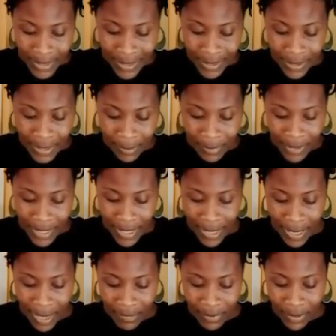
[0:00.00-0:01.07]
didn't seem to
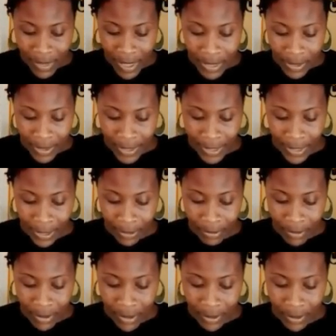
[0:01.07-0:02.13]
have a lot of
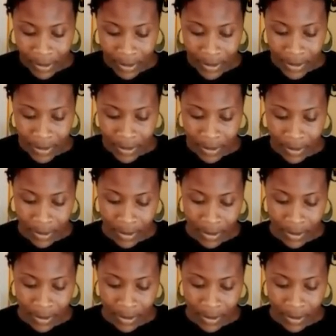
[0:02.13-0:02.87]
hair on it.